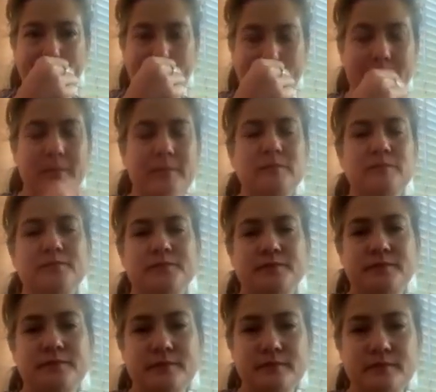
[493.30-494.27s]

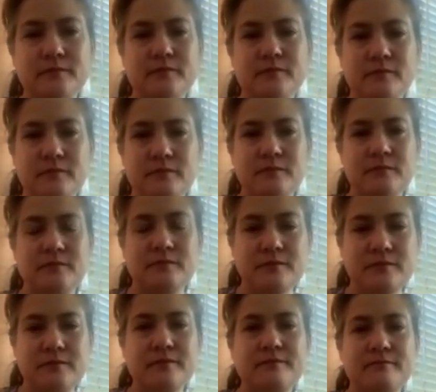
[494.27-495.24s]

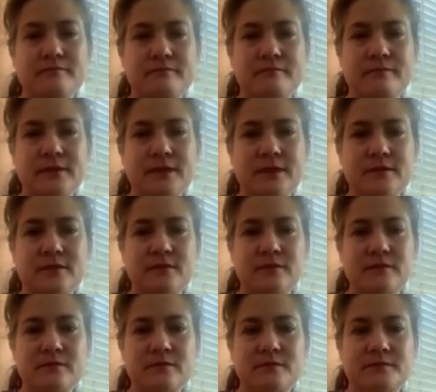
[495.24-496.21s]

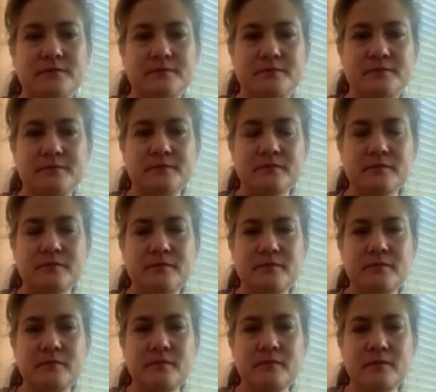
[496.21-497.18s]

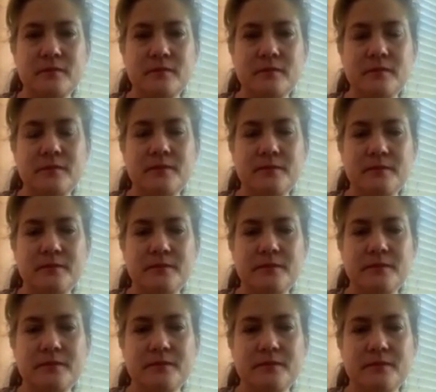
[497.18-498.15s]

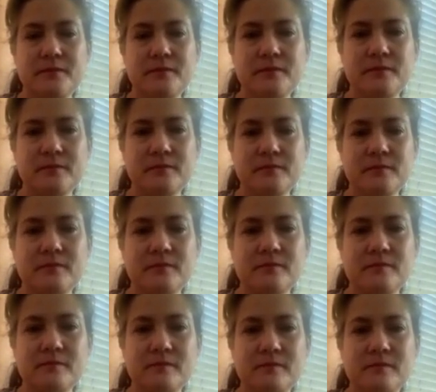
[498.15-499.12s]

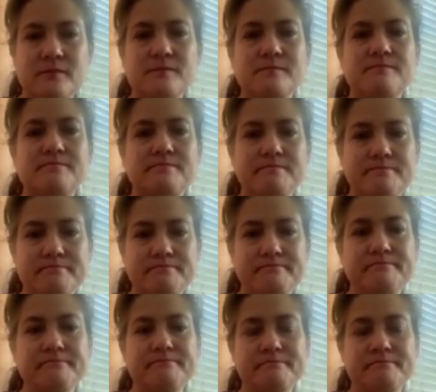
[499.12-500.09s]

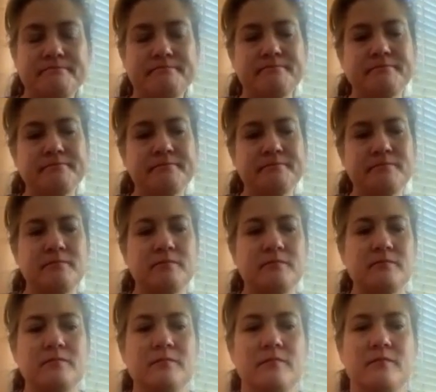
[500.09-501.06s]

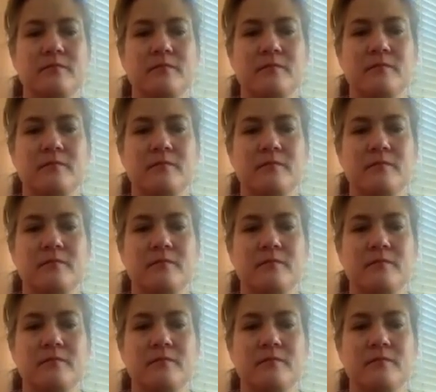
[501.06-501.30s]
(not speaking)